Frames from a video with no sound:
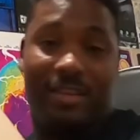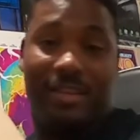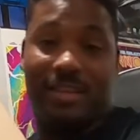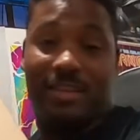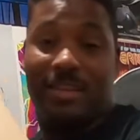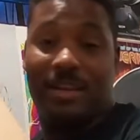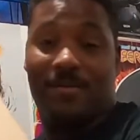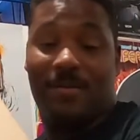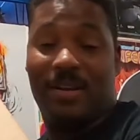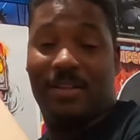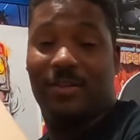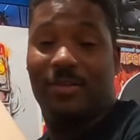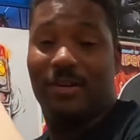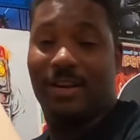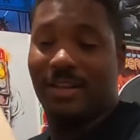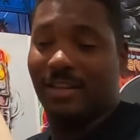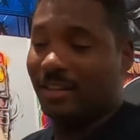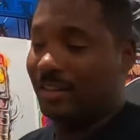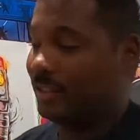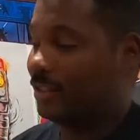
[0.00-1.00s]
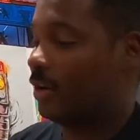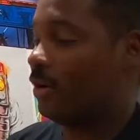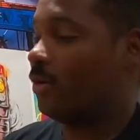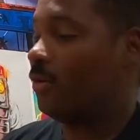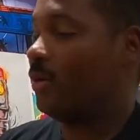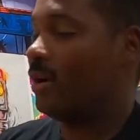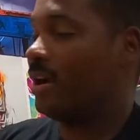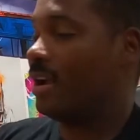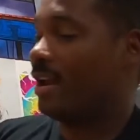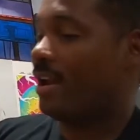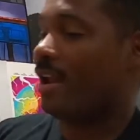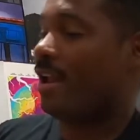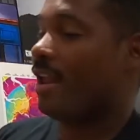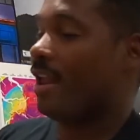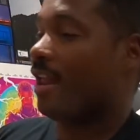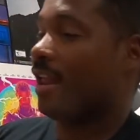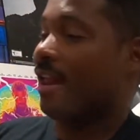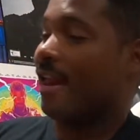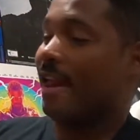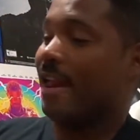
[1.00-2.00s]
let's get right to it. So
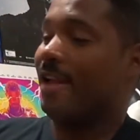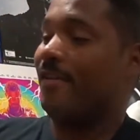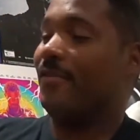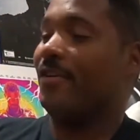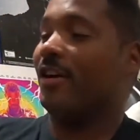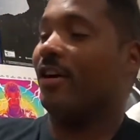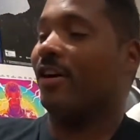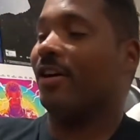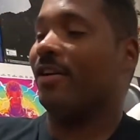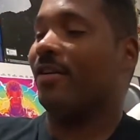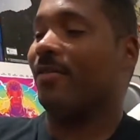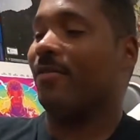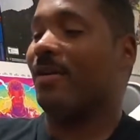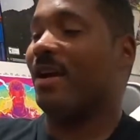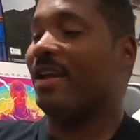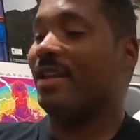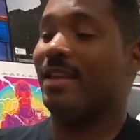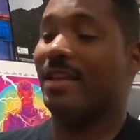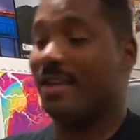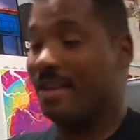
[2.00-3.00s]
here we are, right